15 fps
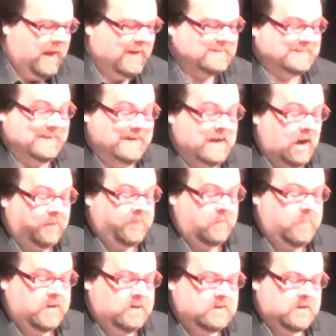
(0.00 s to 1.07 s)
as
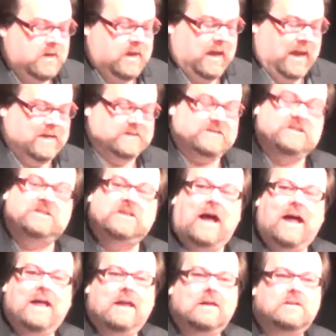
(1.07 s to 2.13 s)
government, as
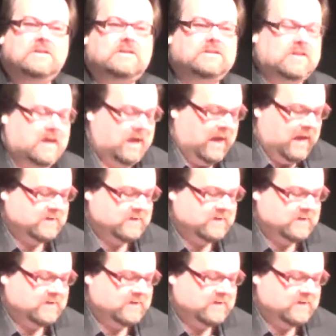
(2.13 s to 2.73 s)
science,